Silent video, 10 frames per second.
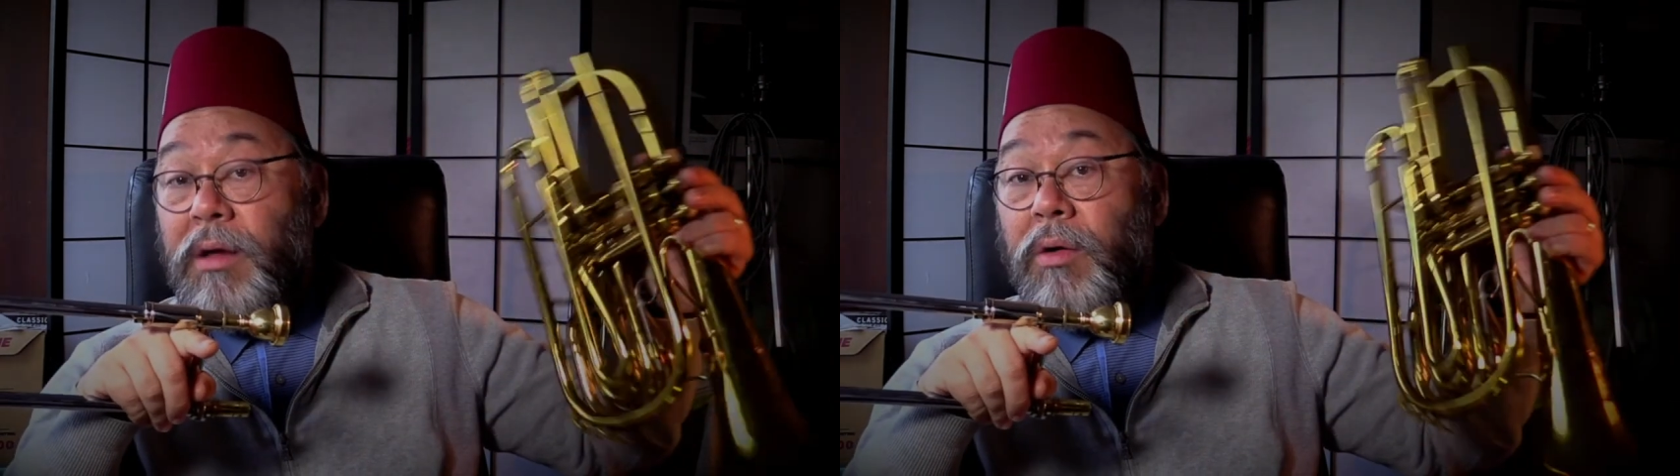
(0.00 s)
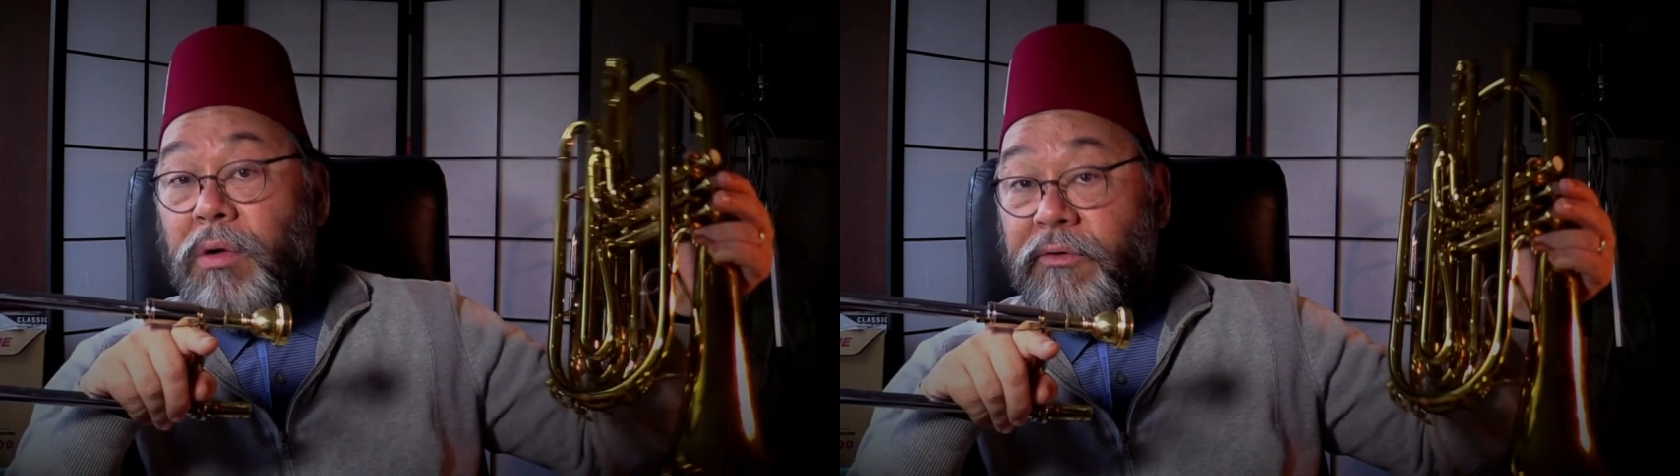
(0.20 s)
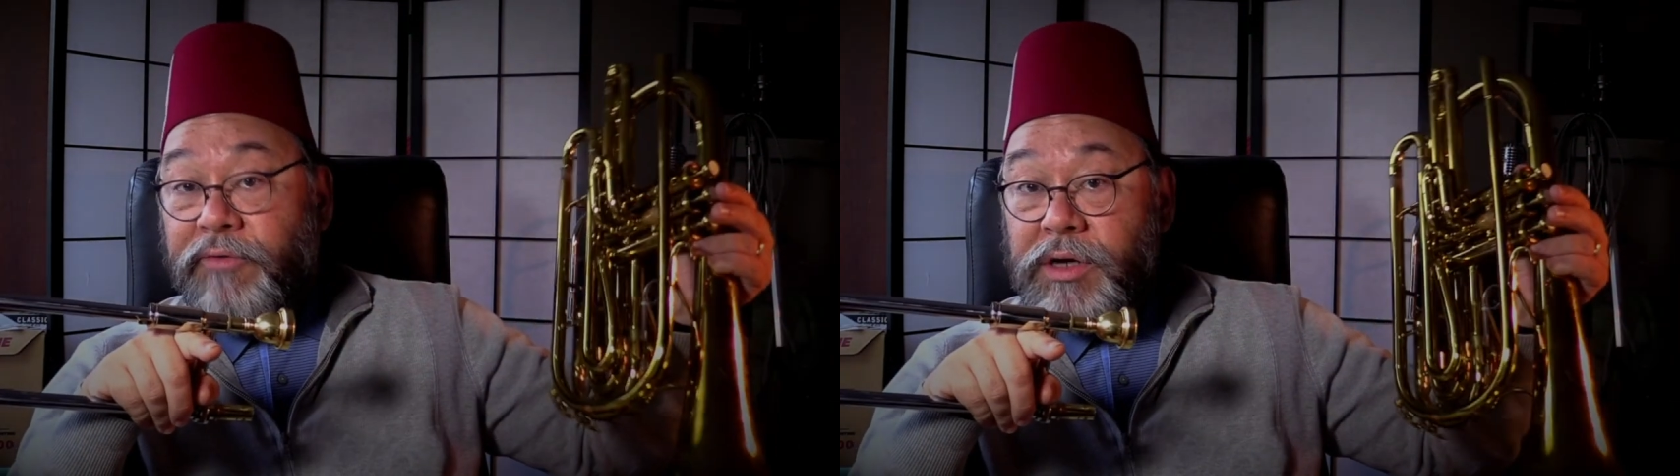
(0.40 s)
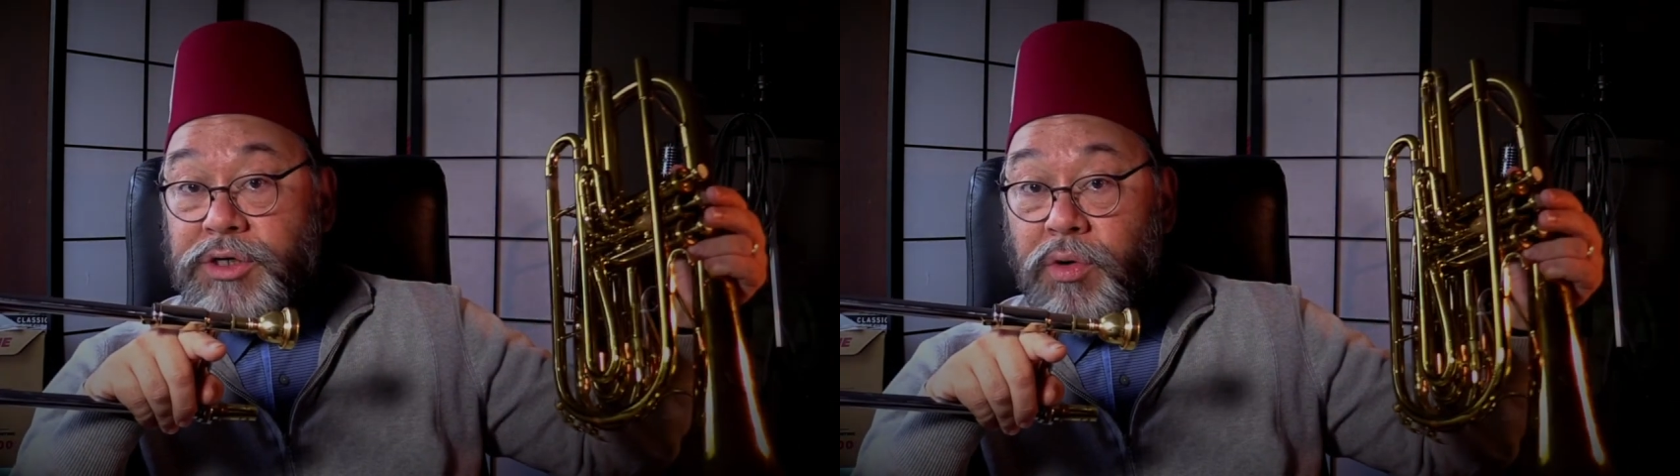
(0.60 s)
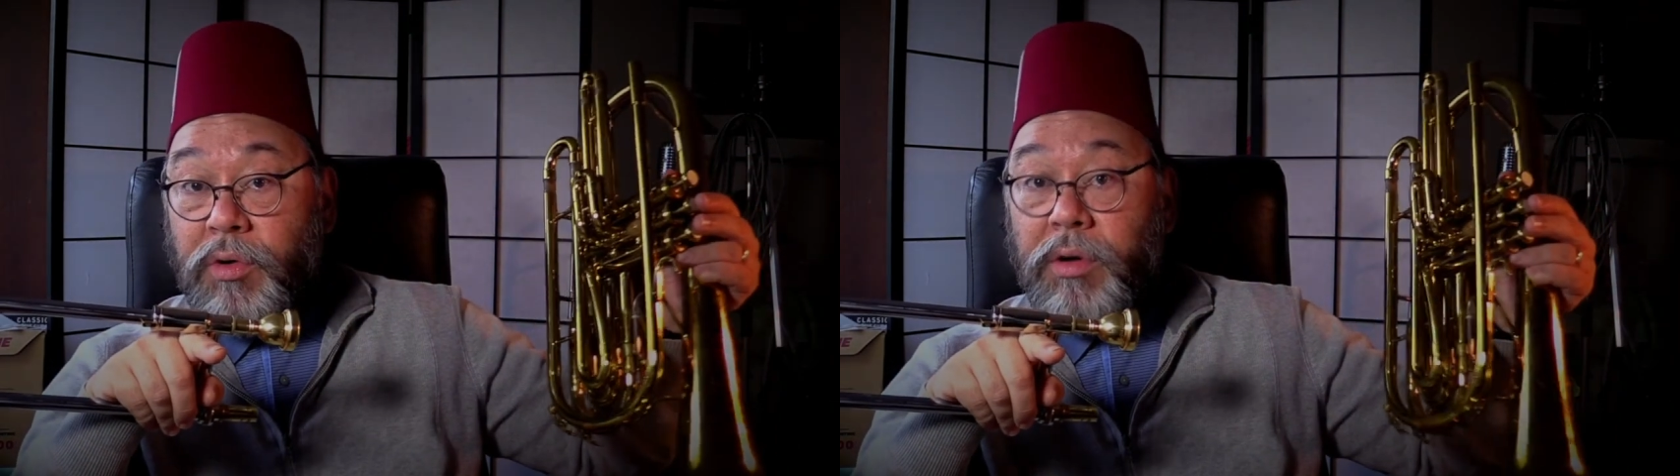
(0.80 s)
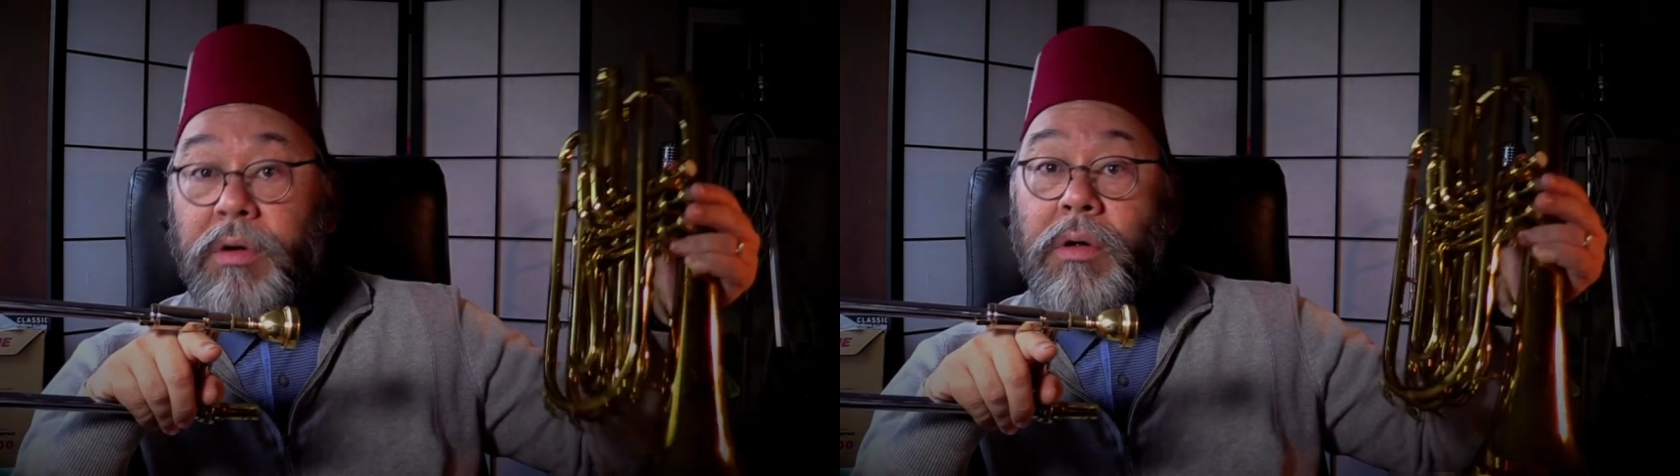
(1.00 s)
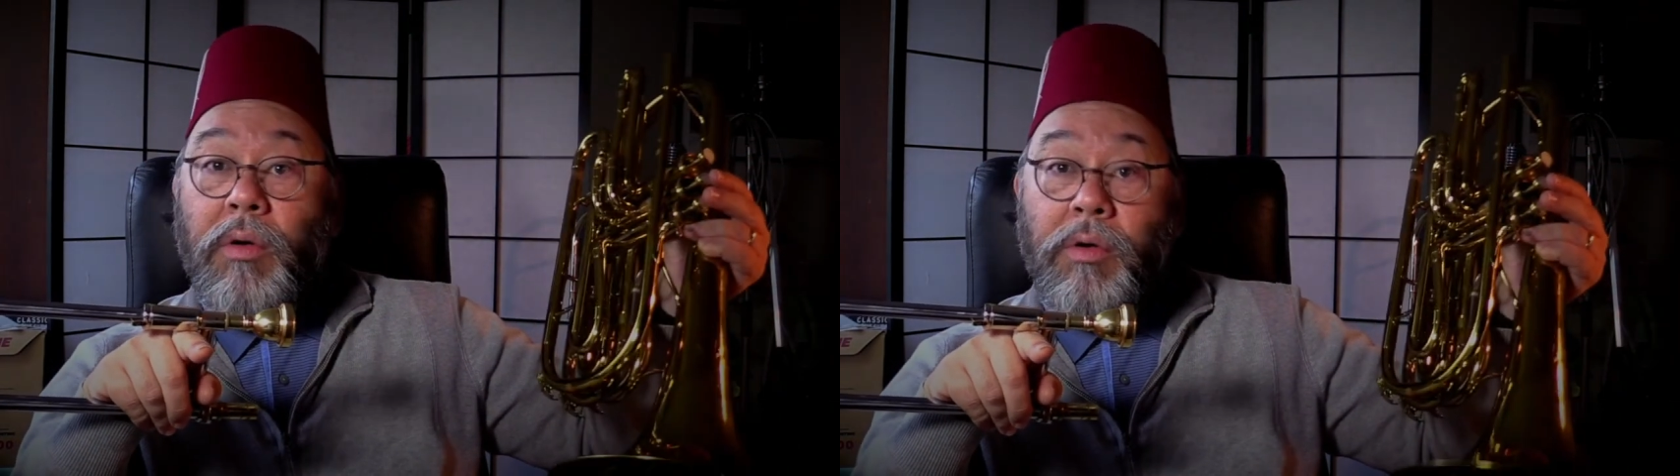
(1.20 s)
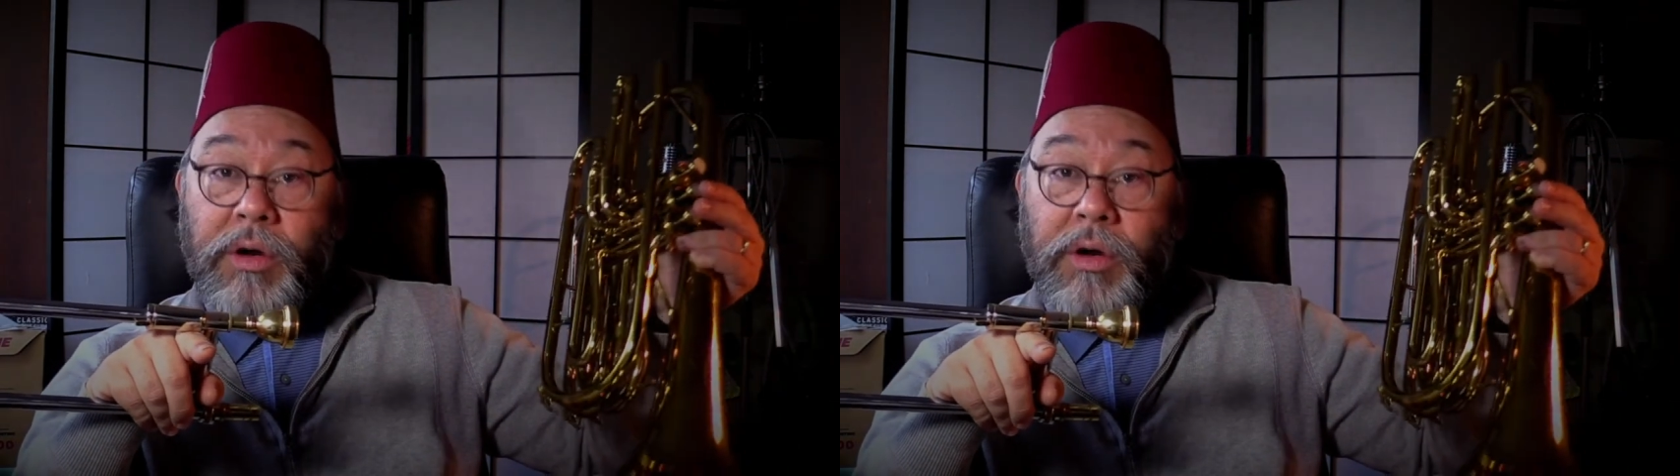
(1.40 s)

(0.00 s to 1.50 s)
or a French horn or a